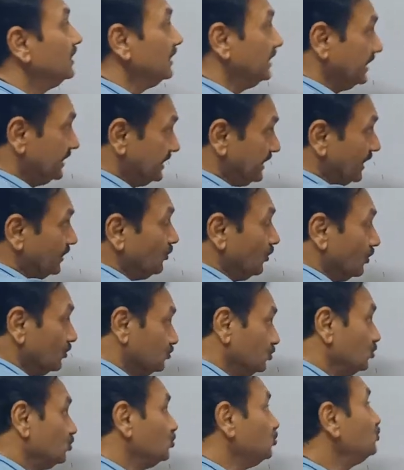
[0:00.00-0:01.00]
it has
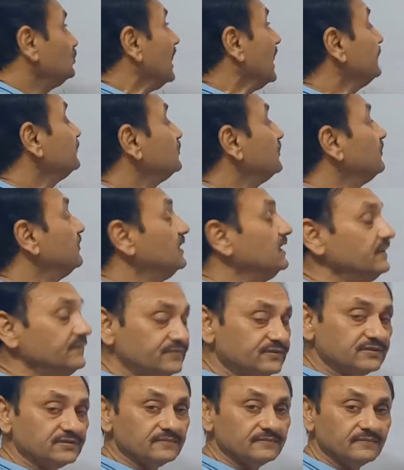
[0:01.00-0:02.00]
also two types of
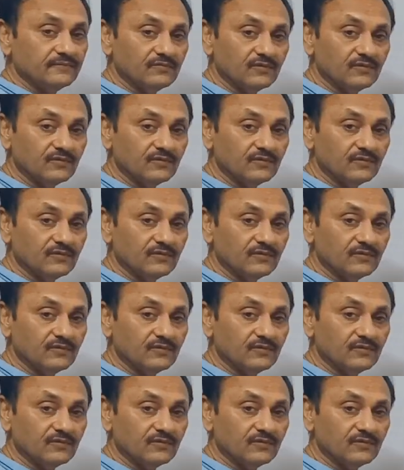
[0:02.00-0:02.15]
leaves.